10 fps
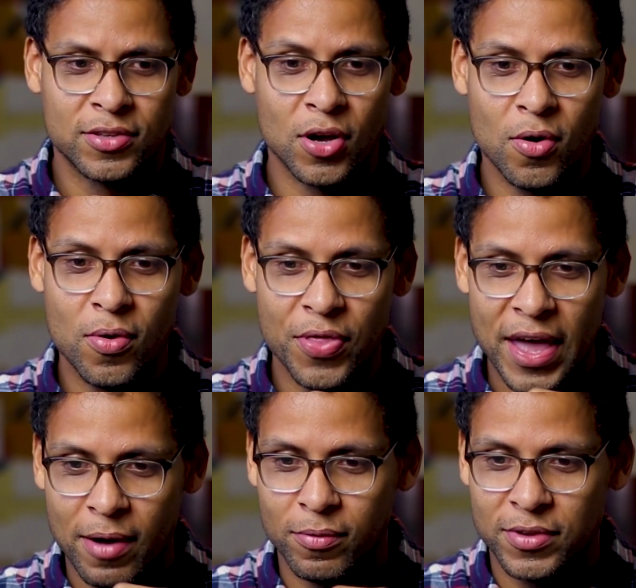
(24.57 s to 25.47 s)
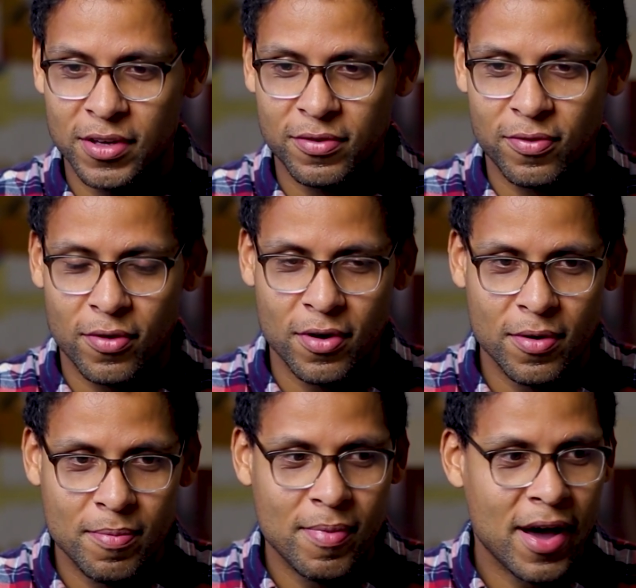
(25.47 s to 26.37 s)
So what that does
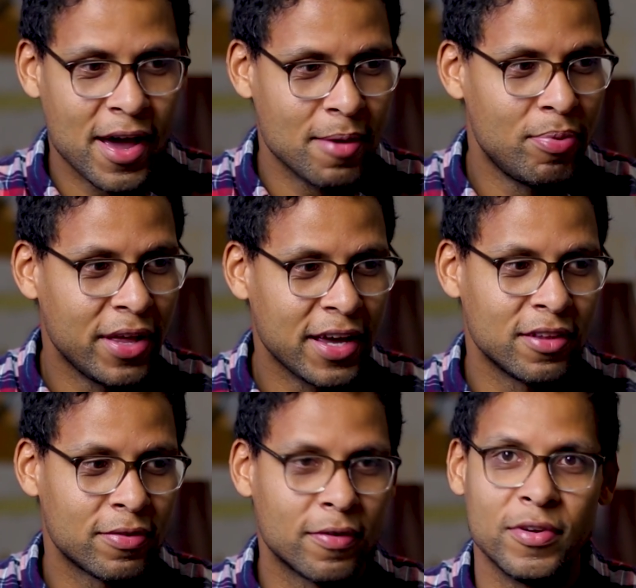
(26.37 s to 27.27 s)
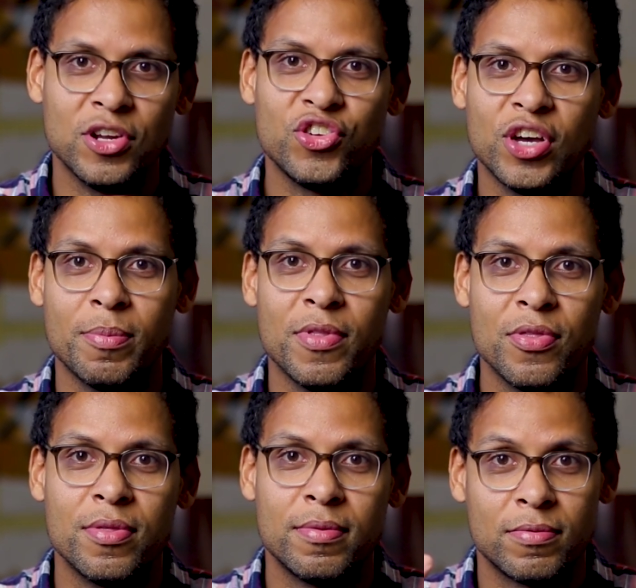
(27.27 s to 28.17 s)
for my plans for finishing up in